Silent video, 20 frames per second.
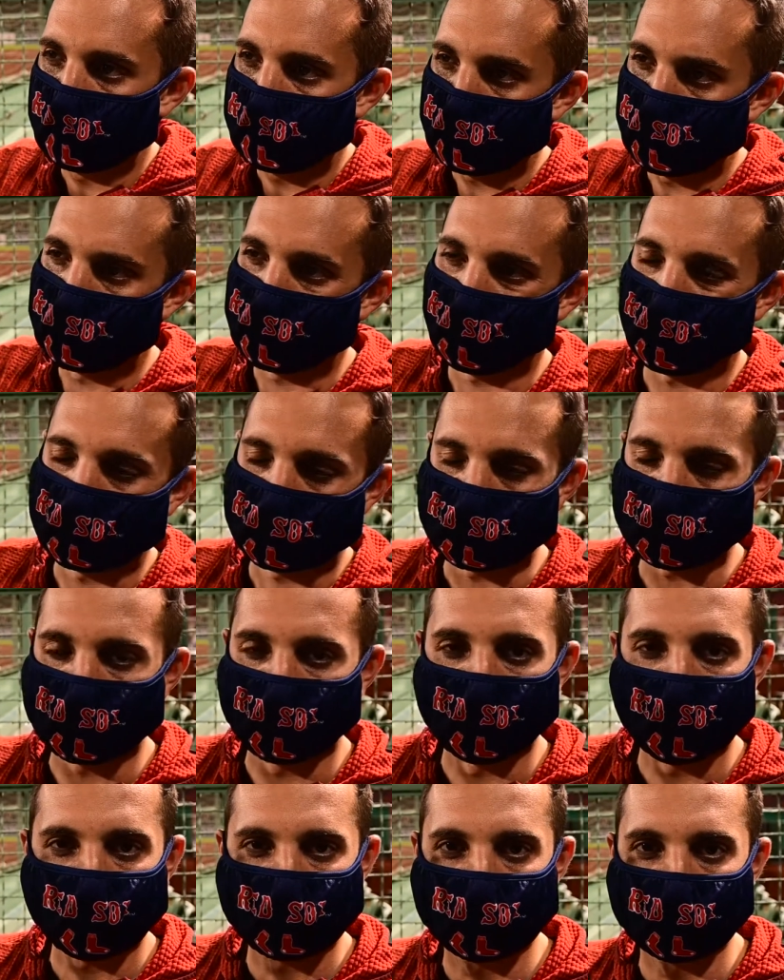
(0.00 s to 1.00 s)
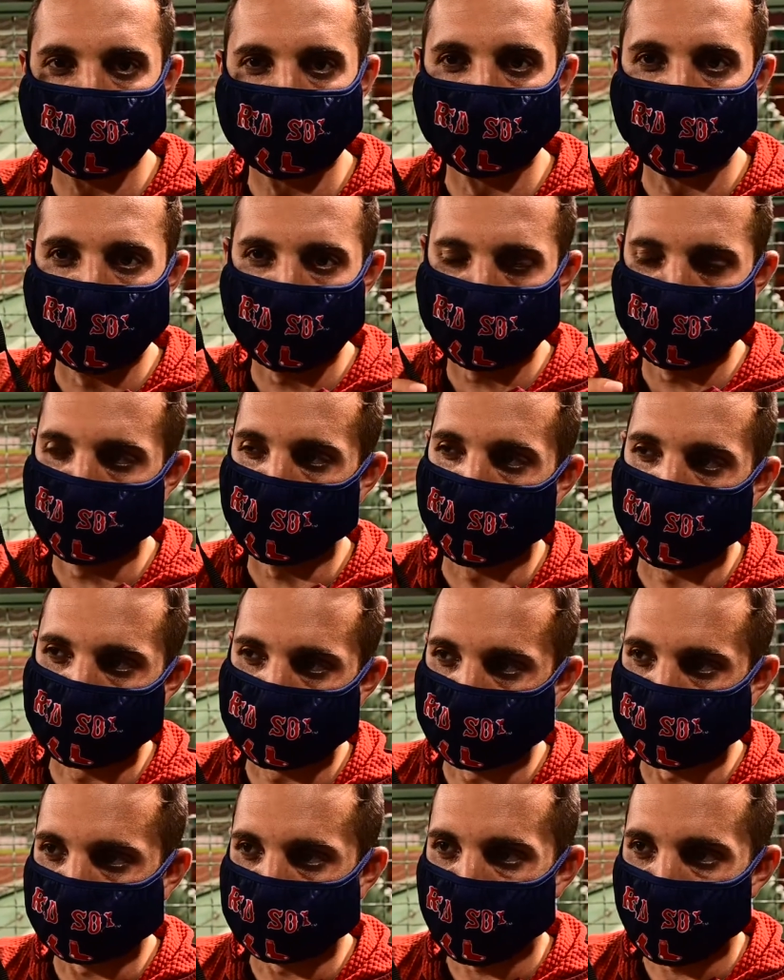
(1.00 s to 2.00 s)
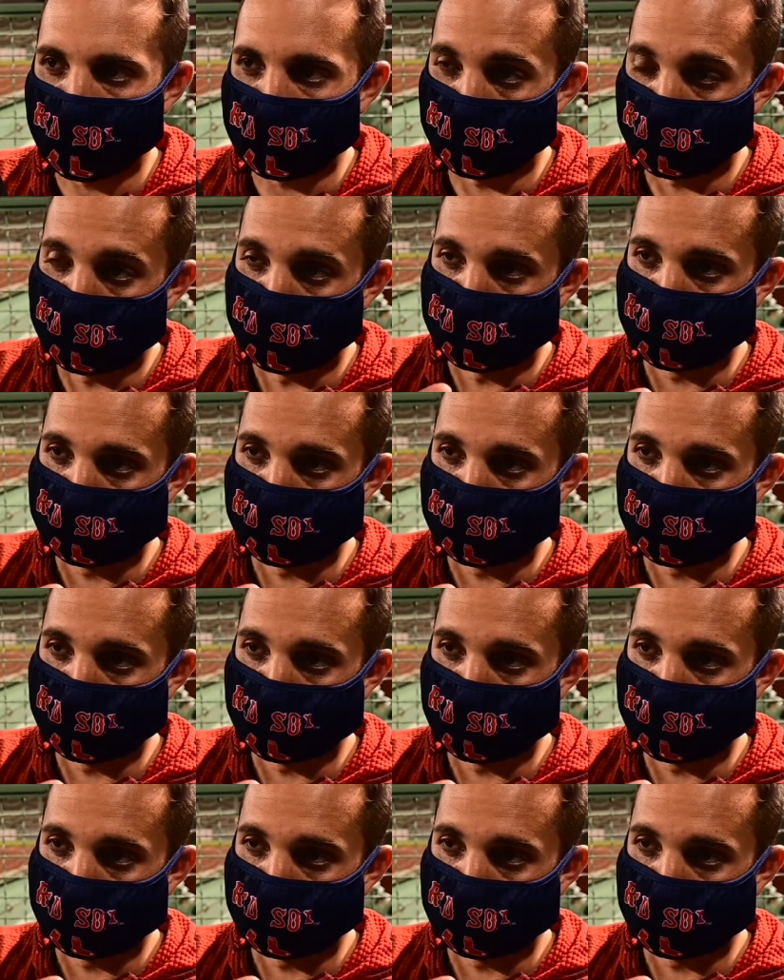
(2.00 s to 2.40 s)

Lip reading: you kind of still have to recompose your shot if you